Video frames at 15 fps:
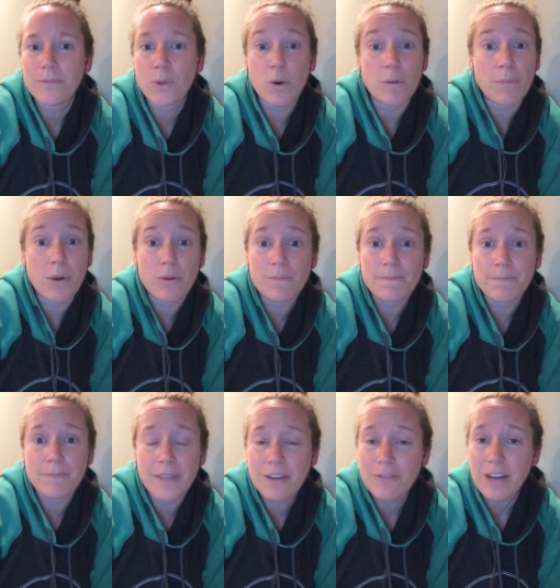or poem.
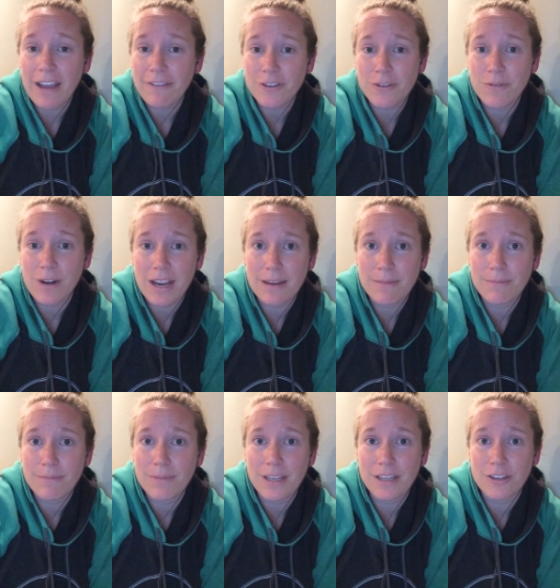They don't have to
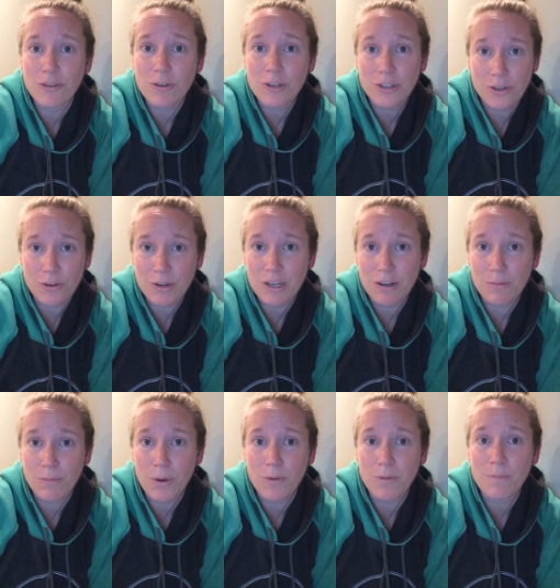rhyme in your story or
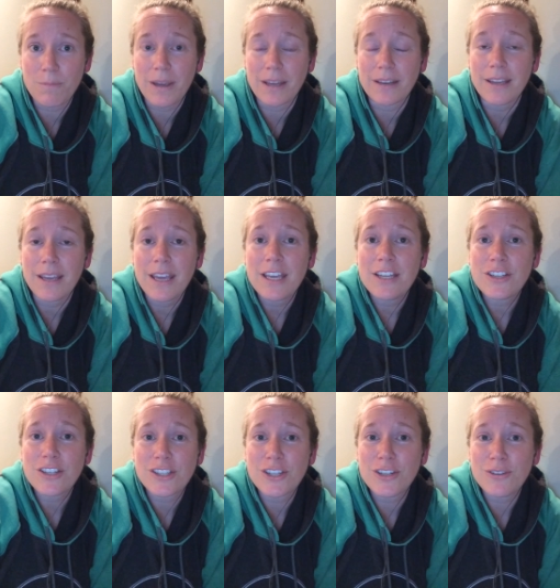poem, but
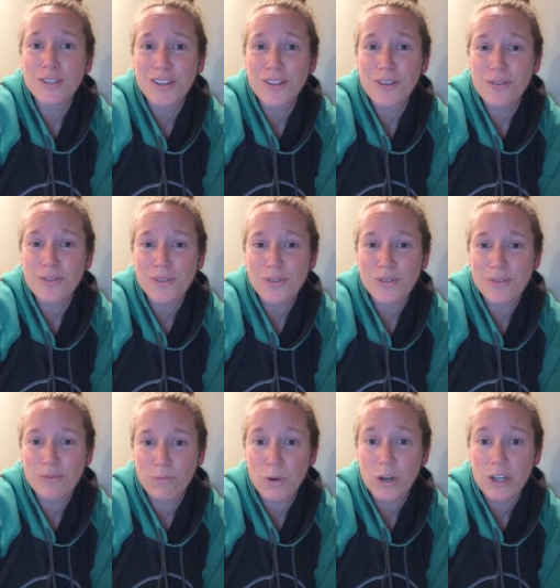just using
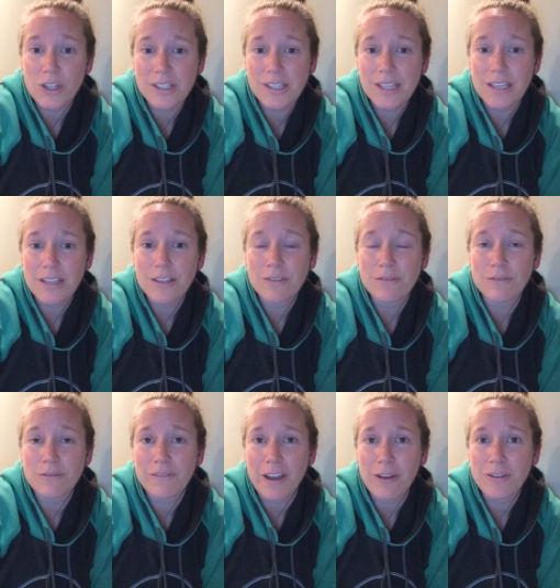those words that
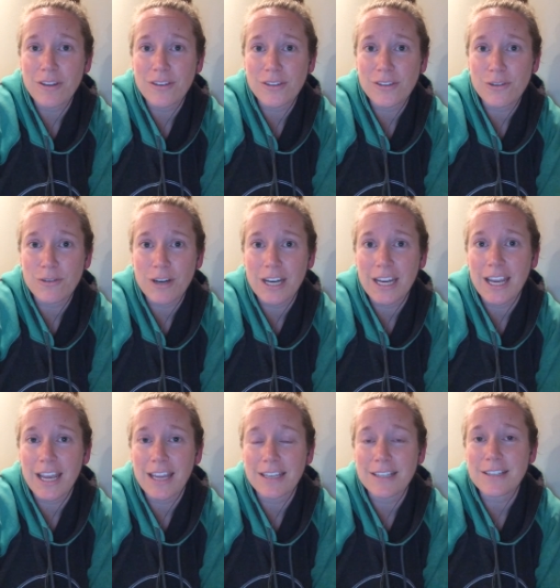you found in the story
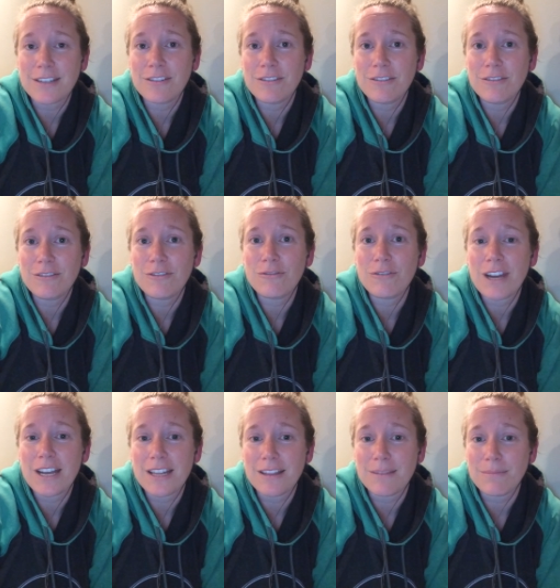and
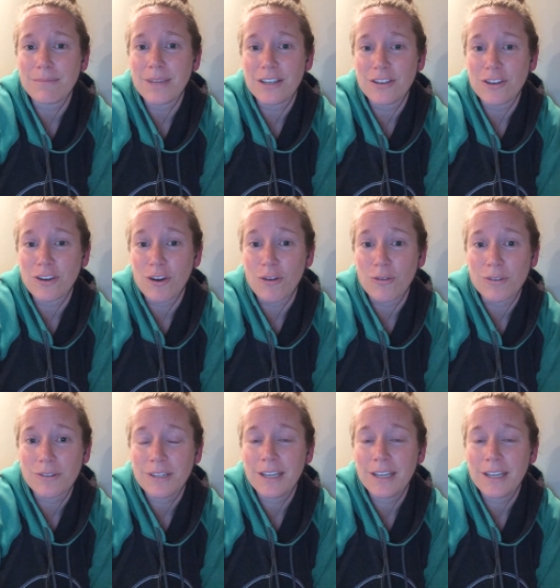creating them in your own.